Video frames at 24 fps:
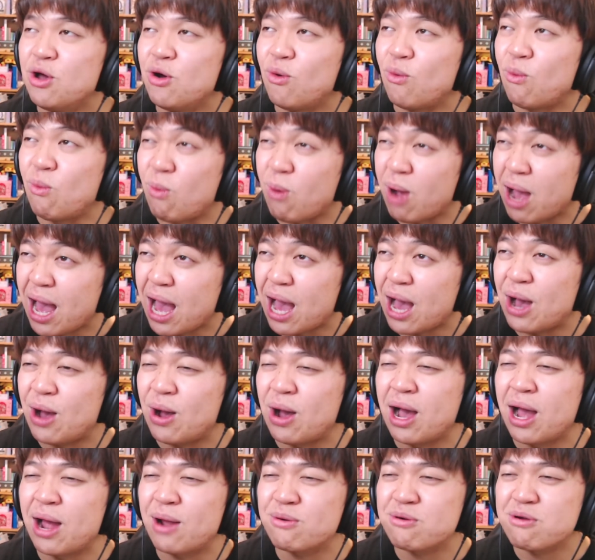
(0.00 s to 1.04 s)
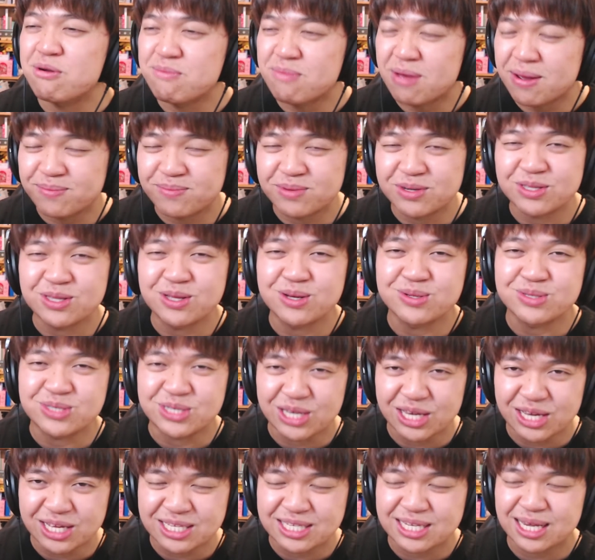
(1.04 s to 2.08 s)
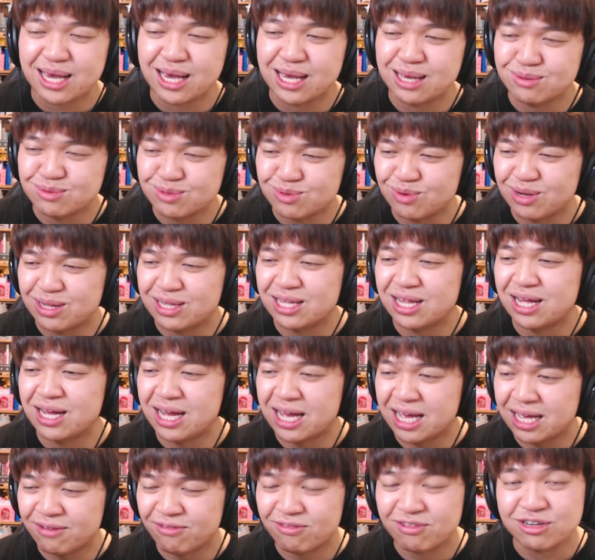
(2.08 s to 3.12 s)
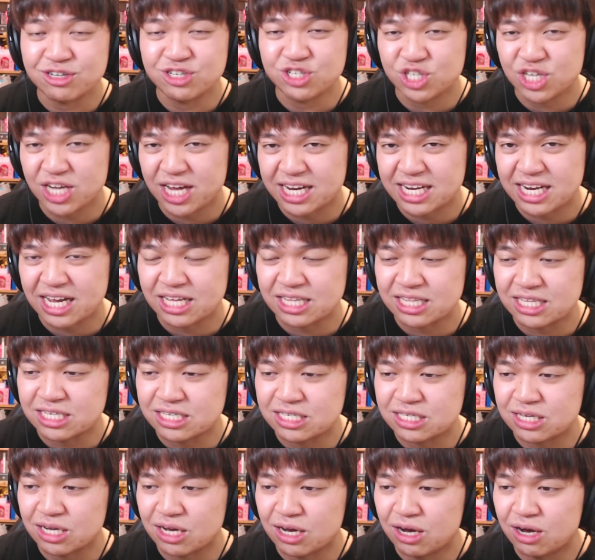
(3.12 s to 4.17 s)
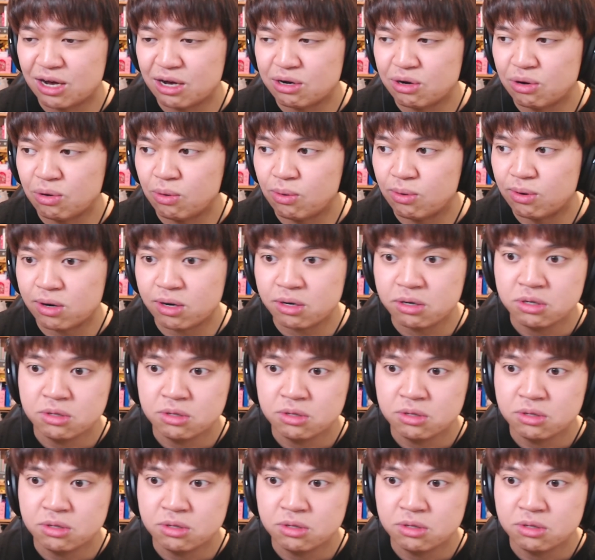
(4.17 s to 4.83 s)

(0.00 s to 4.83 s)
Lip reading: wow, I remember those good times when I first checked out this song, or